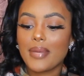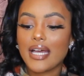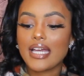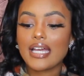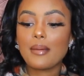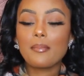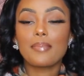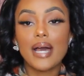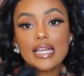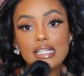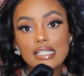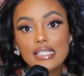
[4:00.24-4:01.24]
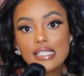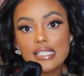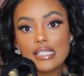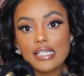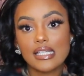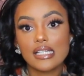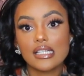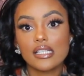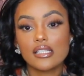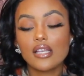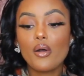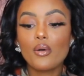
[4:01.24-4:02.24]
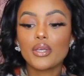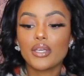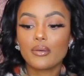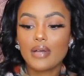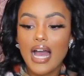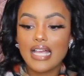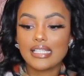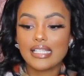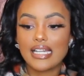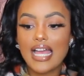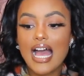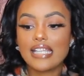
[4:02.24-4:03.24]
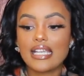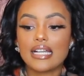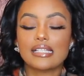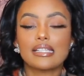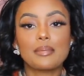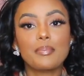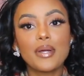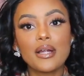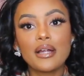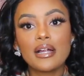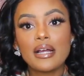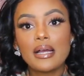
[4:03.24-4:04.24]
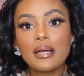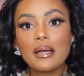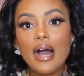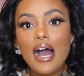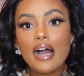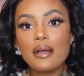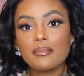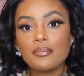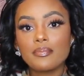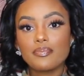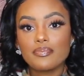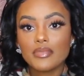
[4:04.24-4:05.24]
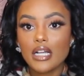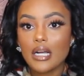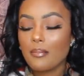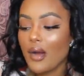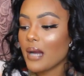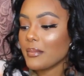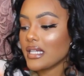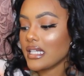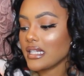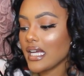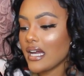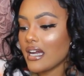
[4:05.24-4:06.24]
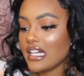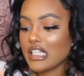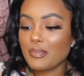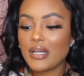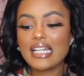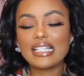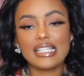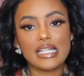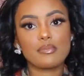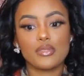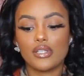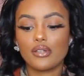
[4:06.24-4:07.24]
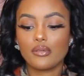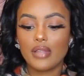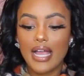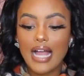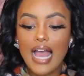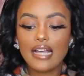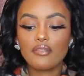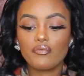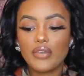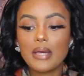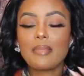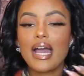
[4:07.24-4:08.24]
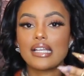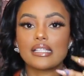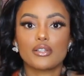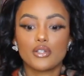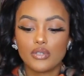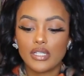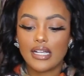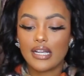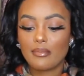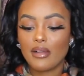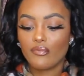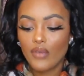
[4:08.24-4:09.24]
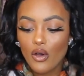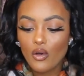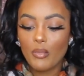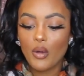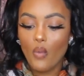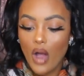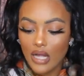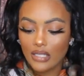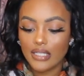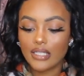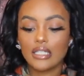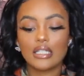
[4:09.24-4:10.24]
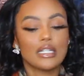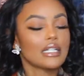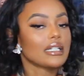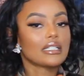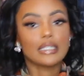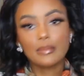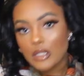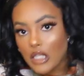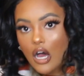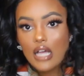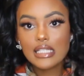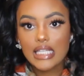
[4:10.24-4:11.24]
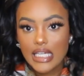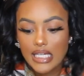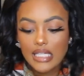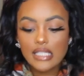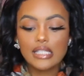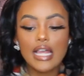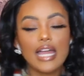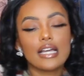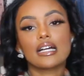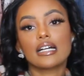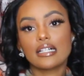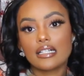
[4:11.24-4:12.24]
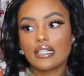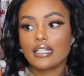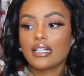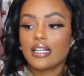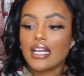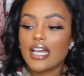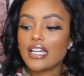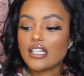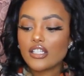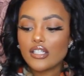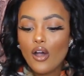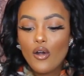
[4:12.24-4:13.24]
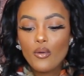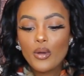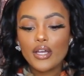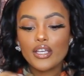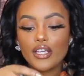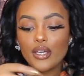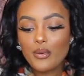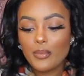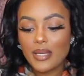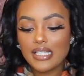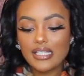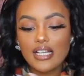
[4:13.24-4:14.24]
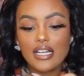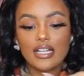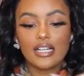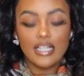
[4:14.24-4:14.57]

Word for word: but it buttons so cute guys and it has like a zipper um, compartment in there and it's pretty deep too like I can fit my essentials in here my phone my wallet lip gloss keys like and it's so cute because look